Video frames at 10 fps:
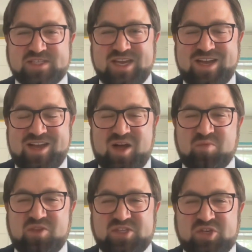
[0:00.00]
I
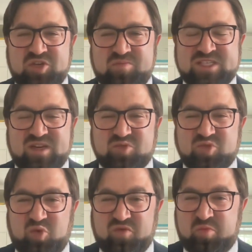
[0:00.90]
mean, this could be some
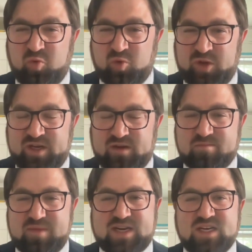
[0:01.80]
sort of pooling
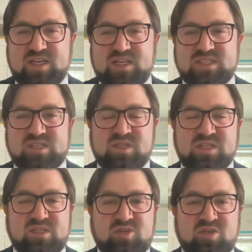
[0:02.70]
mechanism.
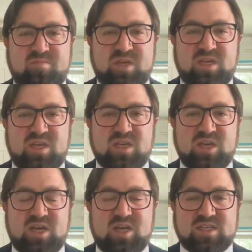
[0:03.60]
This could be
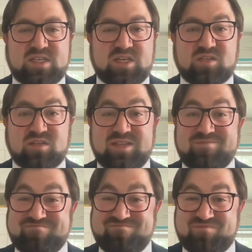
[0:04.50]

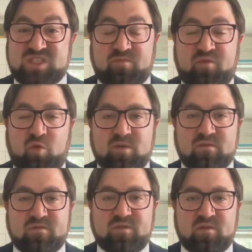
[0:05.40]
essentially some form
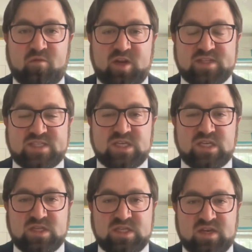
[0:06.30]
of rinsing
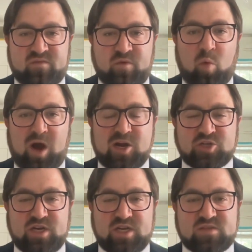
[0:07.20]
these different wire
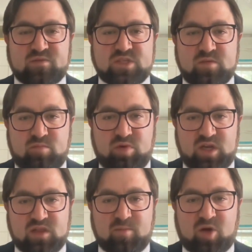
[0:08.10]
transfers and
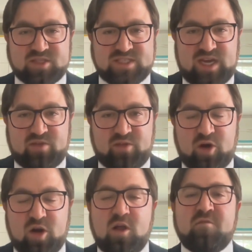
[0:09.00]
bringing them all together
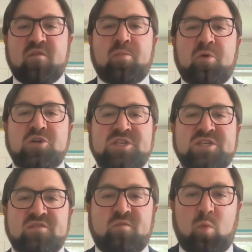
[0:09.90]
for the purchase
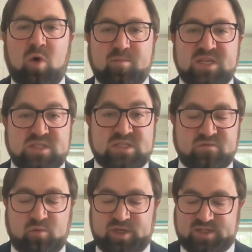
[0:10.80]
of one piece of
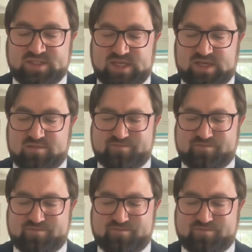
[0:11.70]
real estate.